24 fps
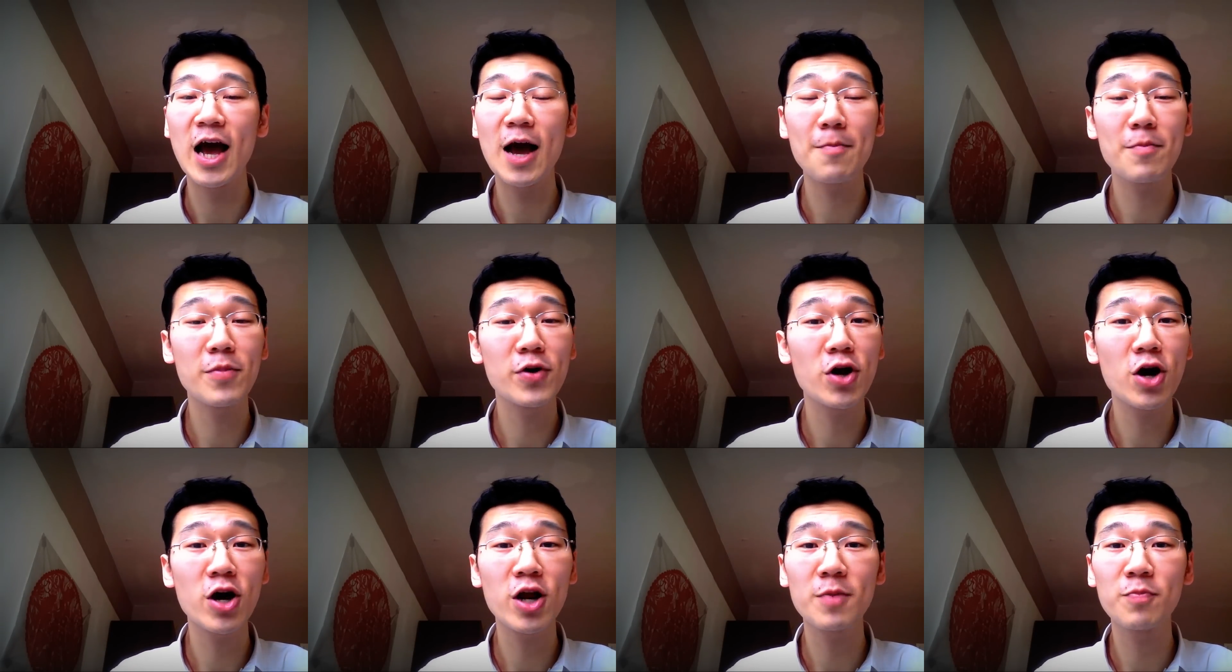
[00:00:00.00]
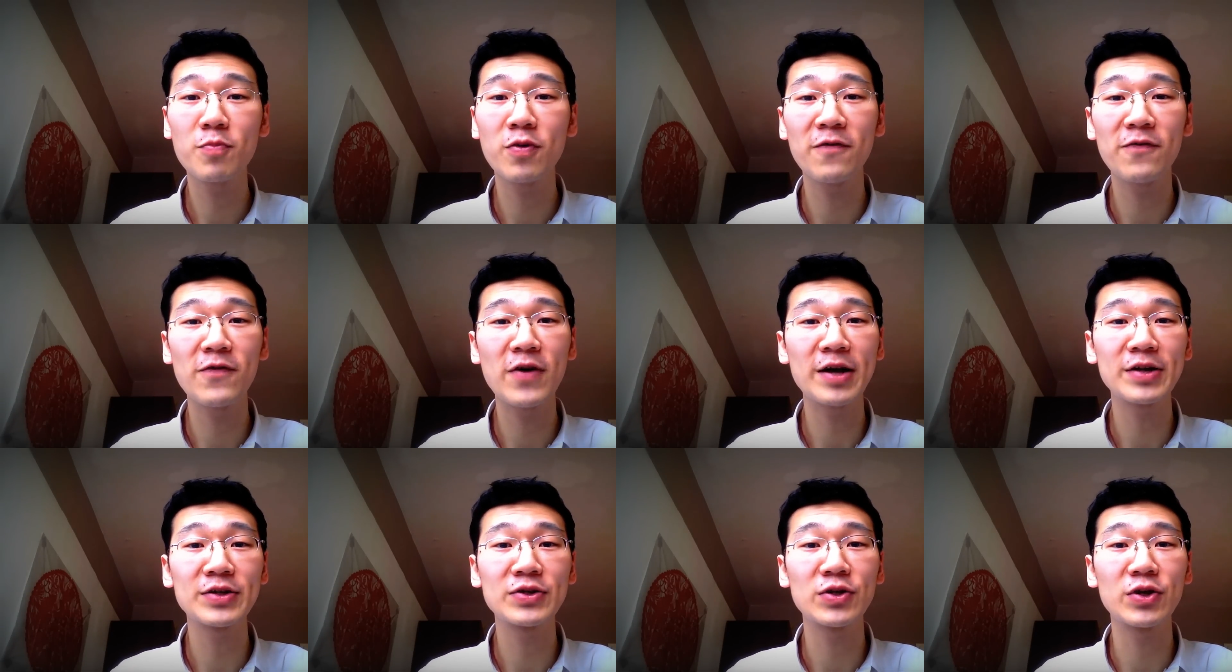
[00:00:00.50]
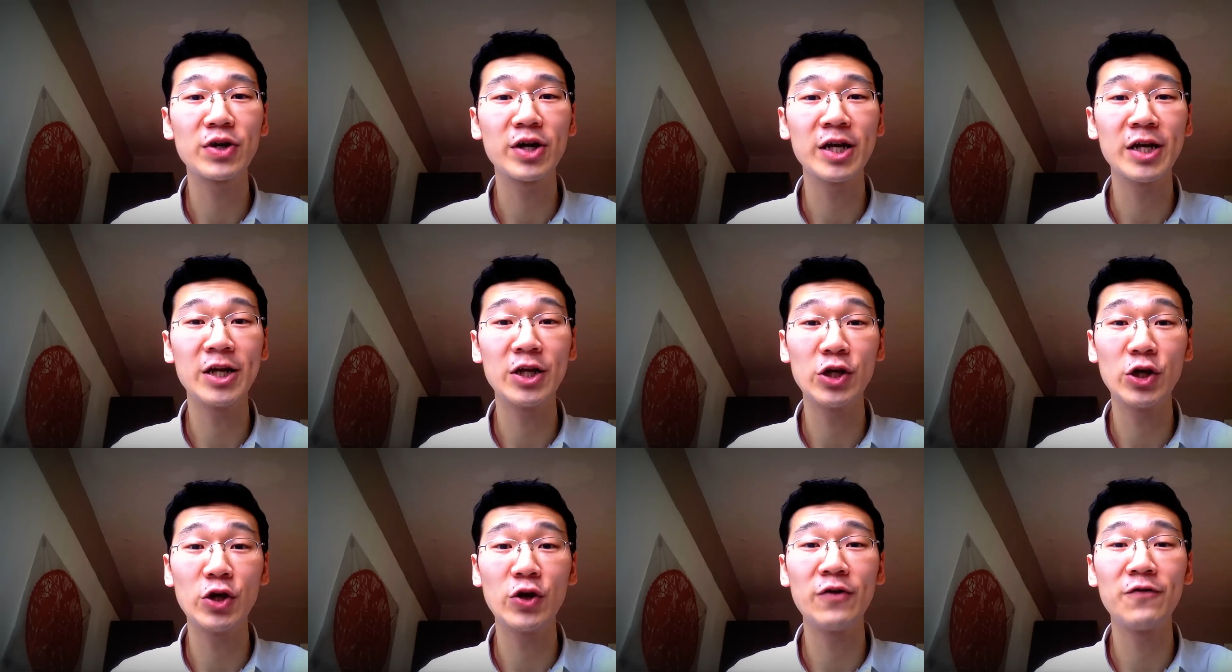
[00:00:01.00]
I'm not a professor in a
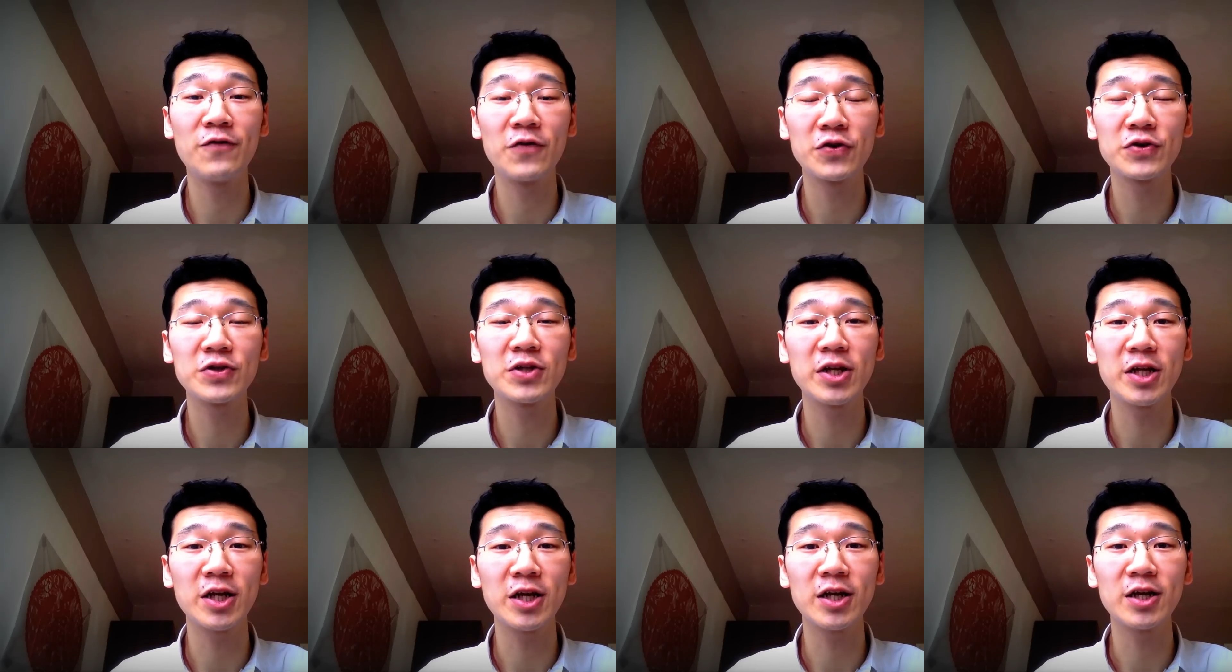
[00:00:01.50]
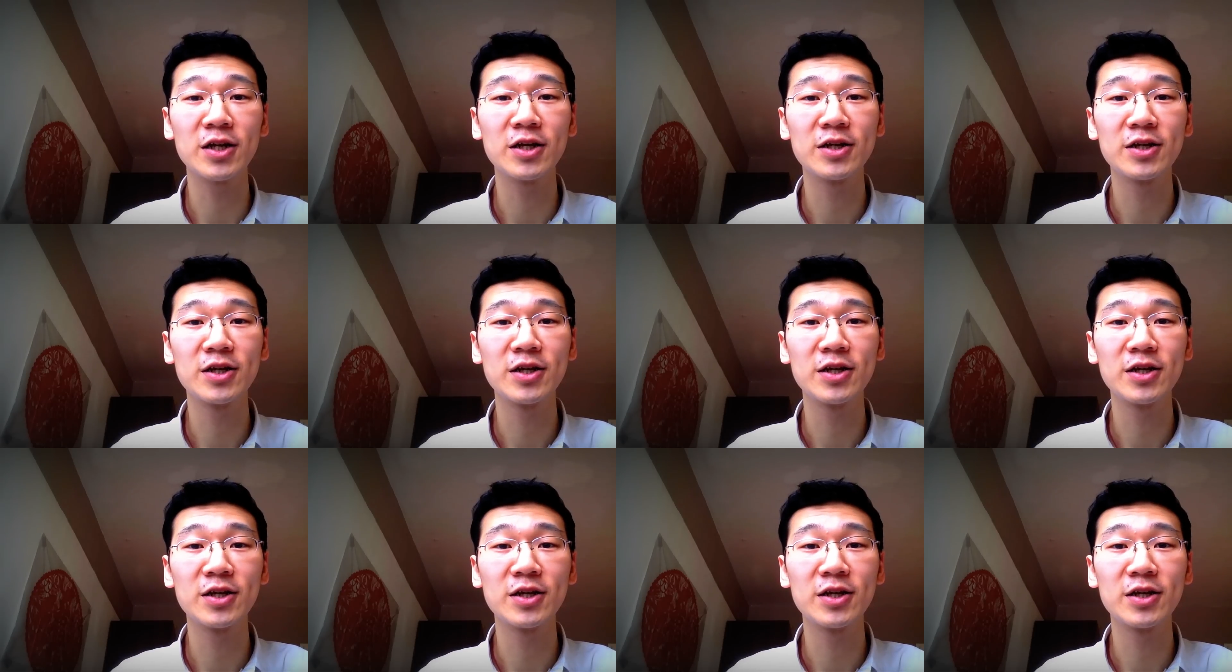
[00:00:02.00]
university.